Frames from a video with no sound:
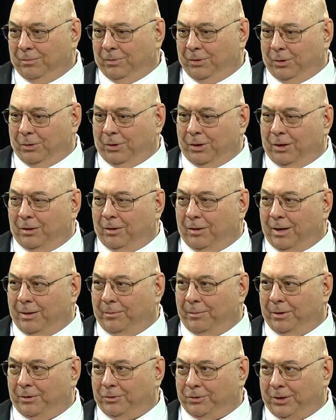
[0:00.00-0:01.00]
30
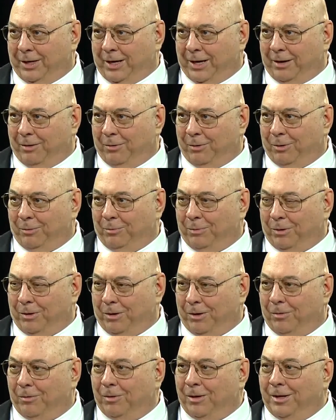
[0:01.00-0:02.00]
kilometers an hour or
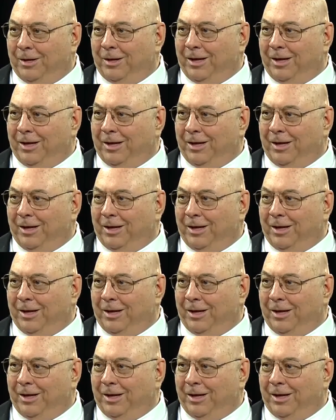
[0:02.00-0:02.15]
below,